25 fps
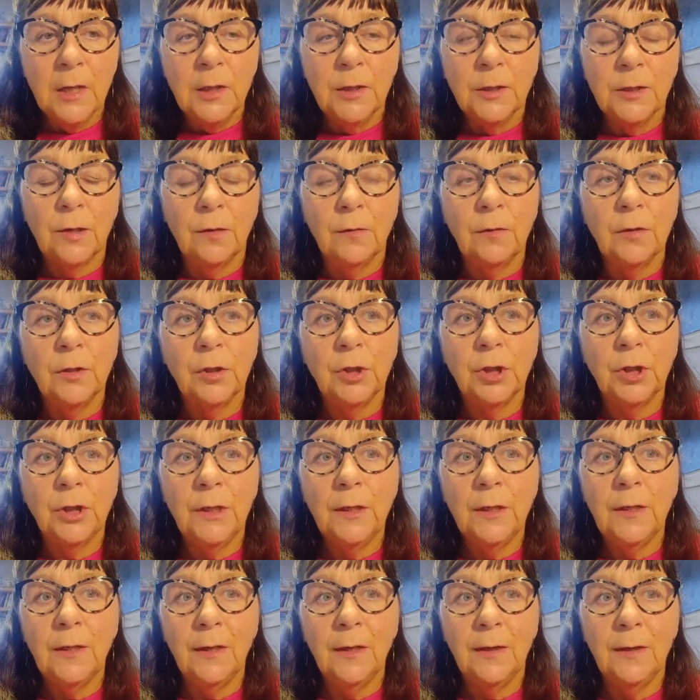so that
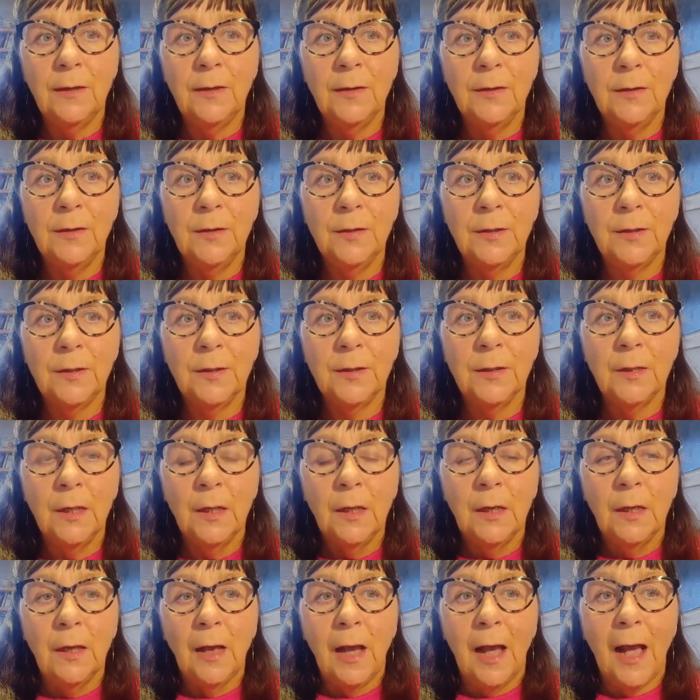she is
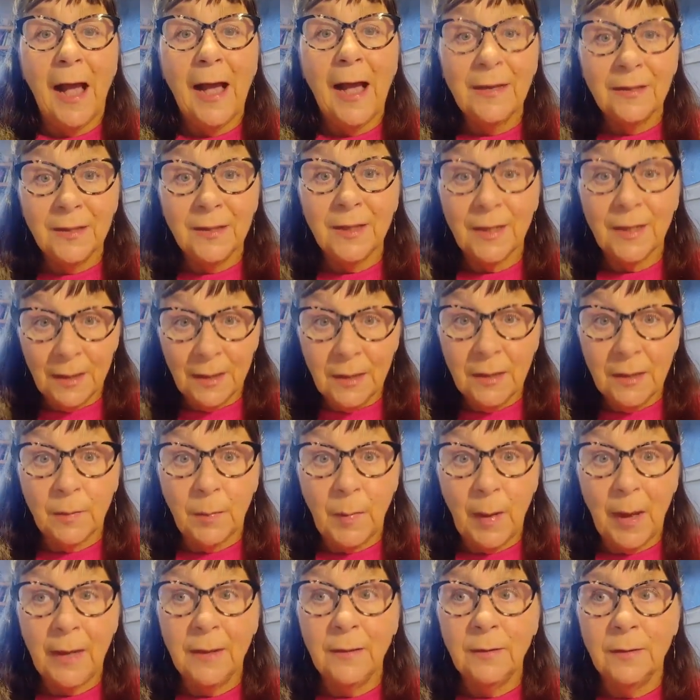as
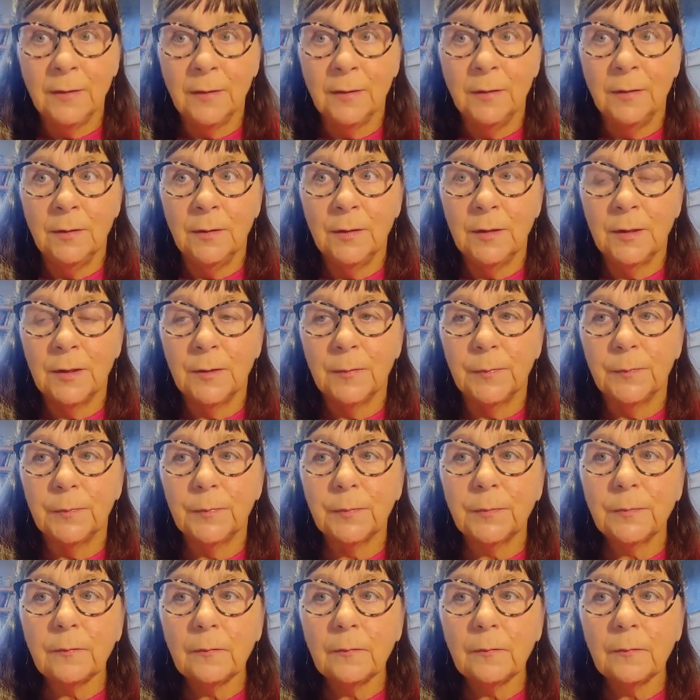independent